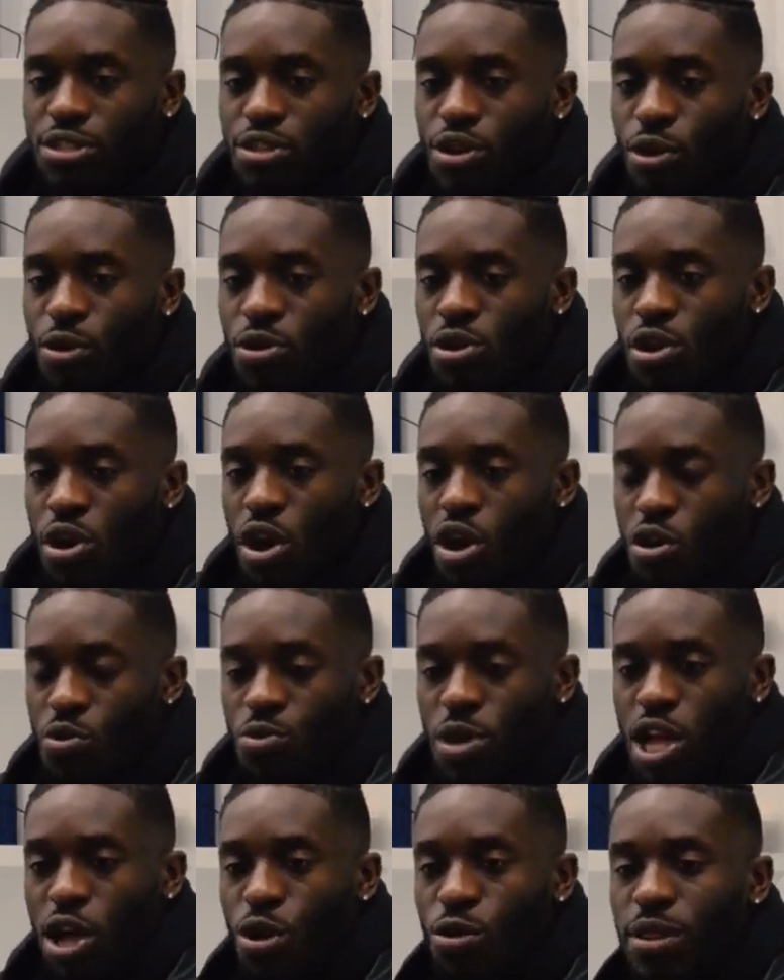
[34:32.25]
So are
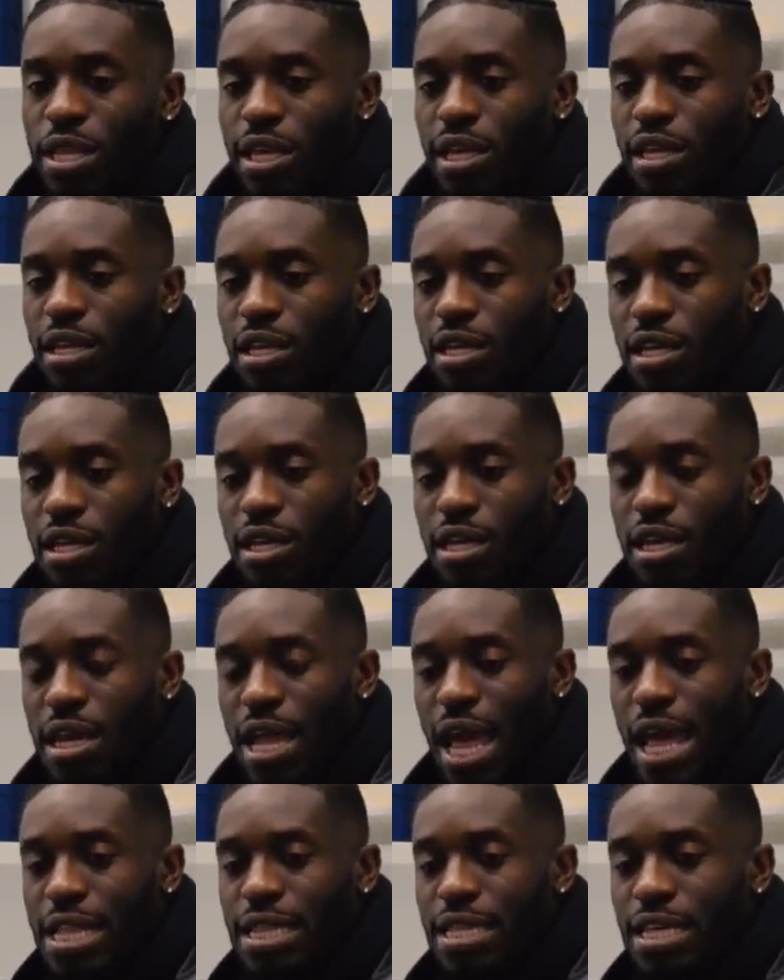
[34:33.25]
we only
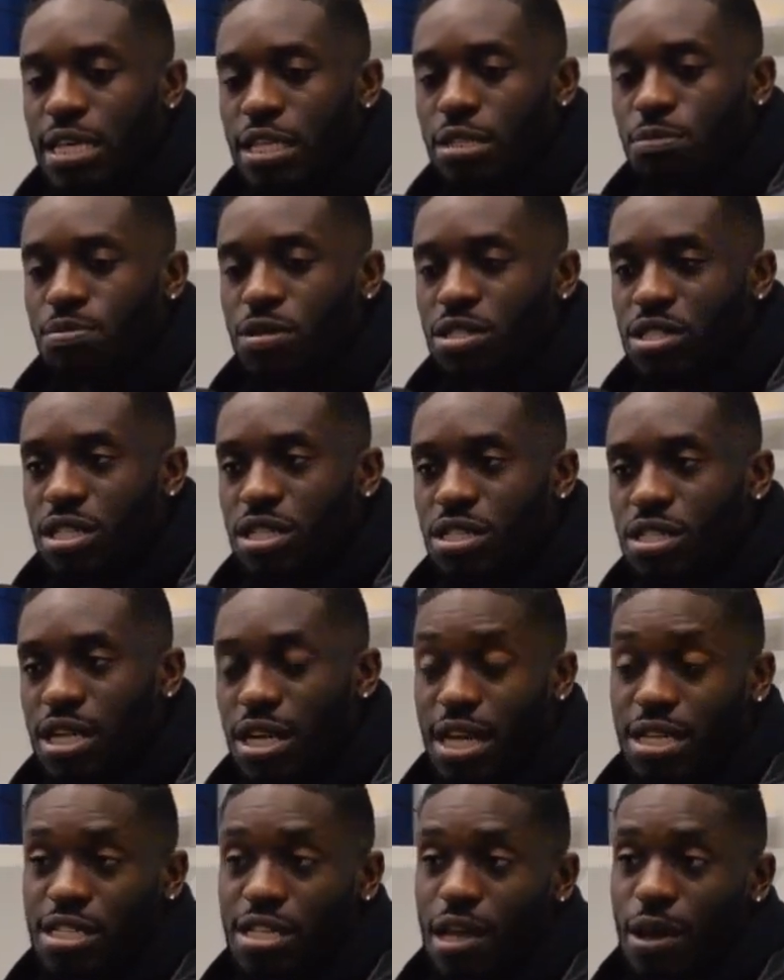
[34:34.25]
good at these positions?
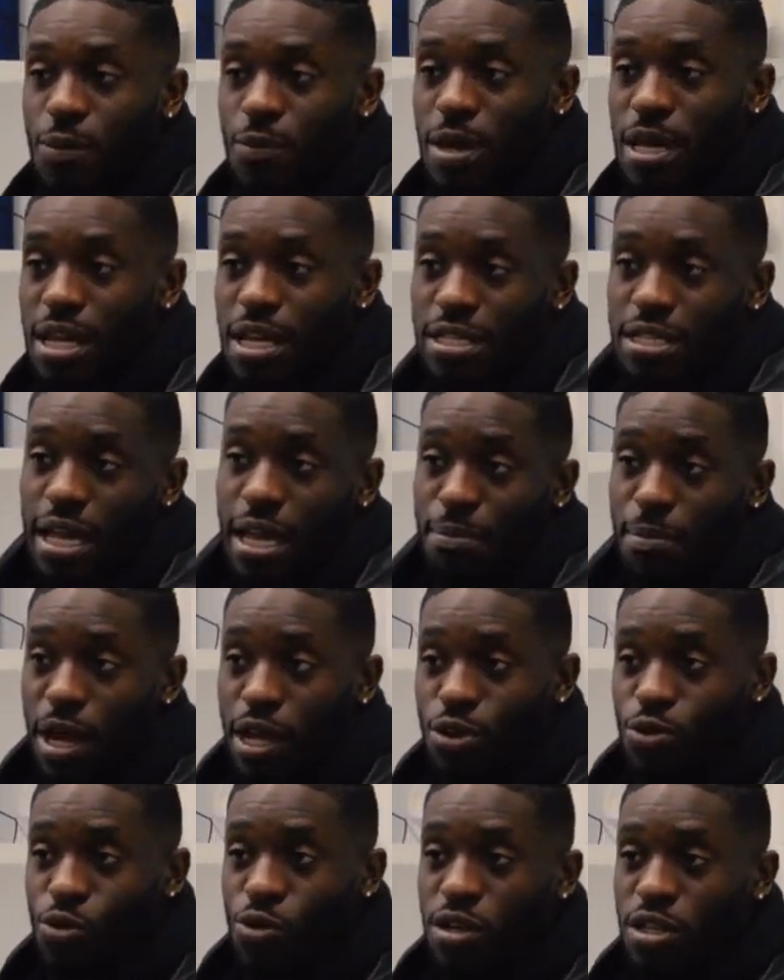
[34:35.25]
And I say we as like
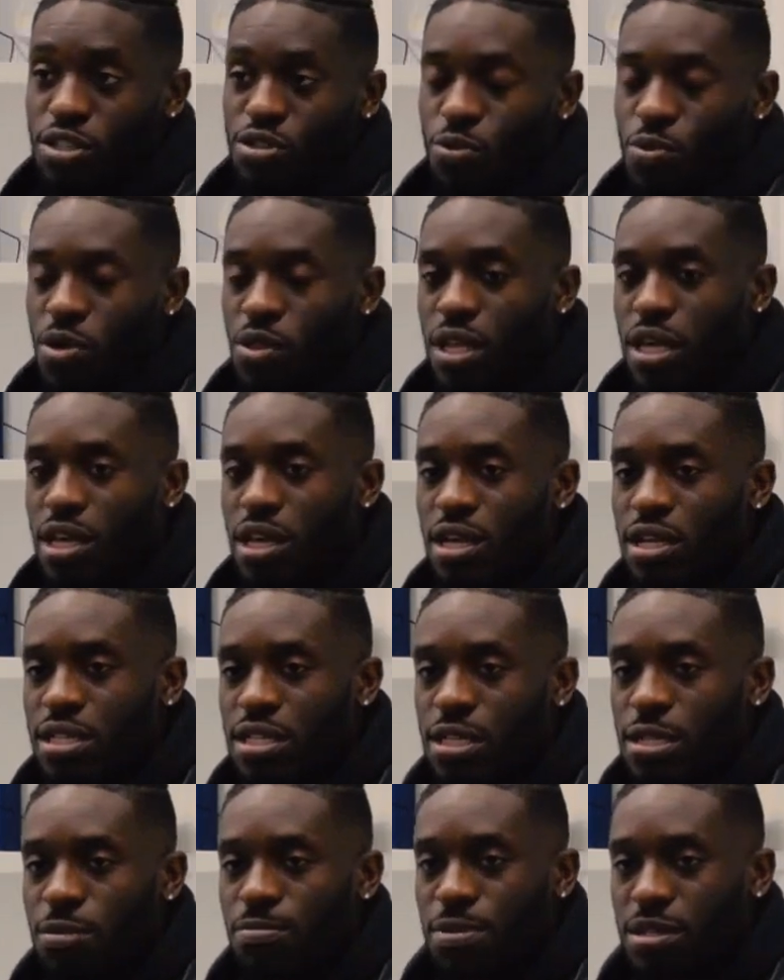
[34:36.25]
minorities, are we only good
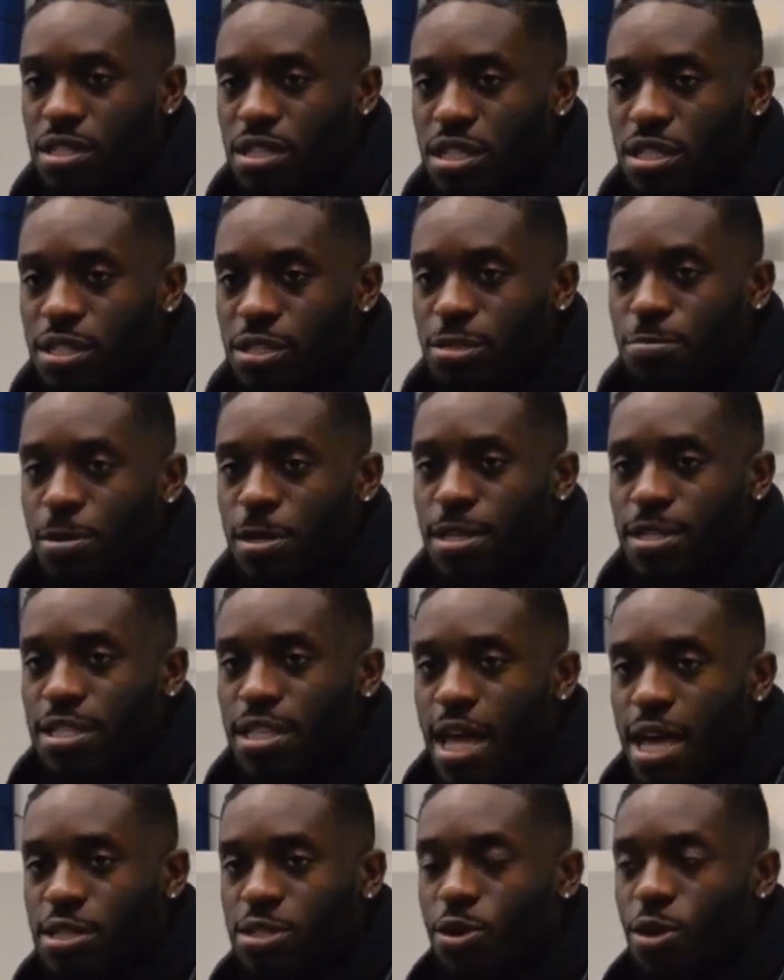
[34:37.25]
at these positions
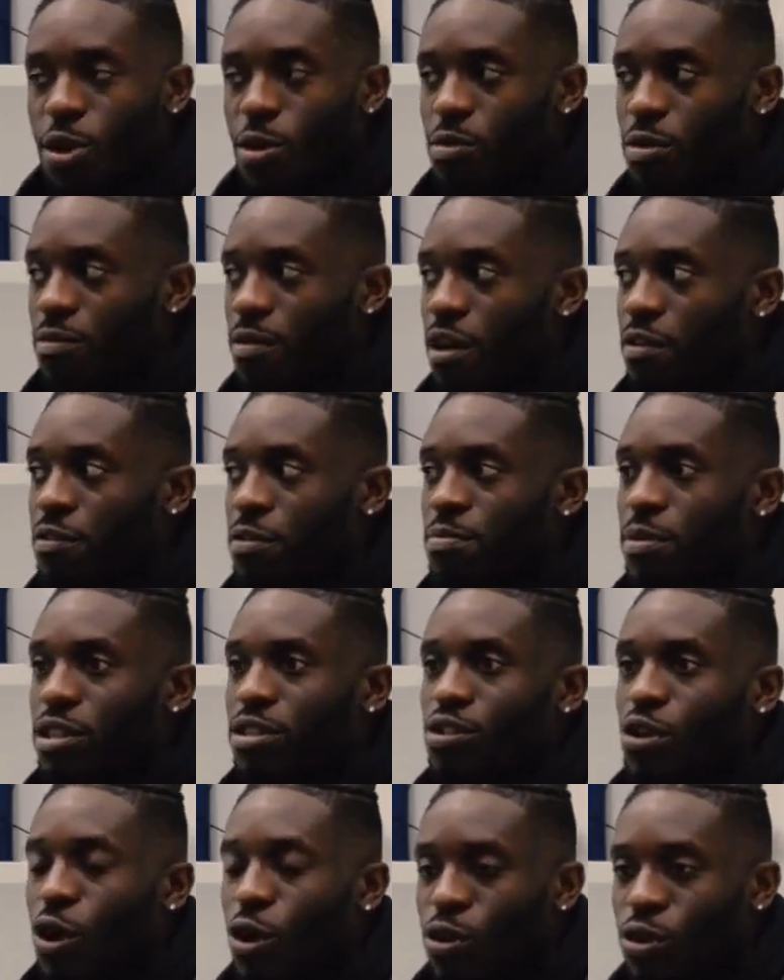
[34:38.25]
because that's all we've ever
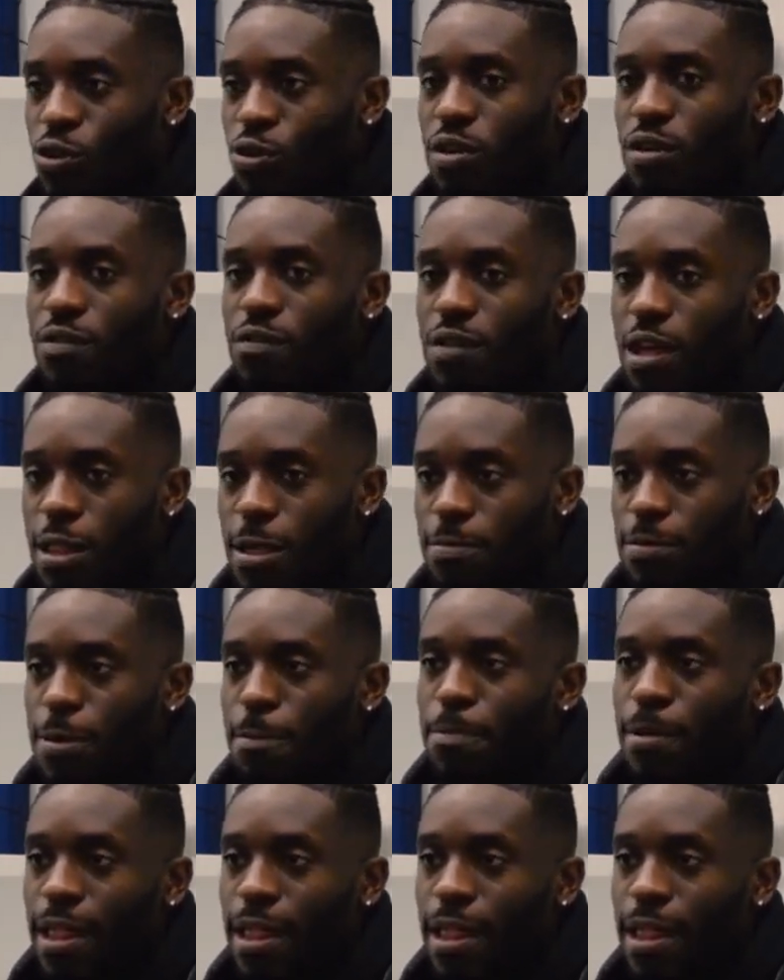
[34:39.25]
been taught or developed to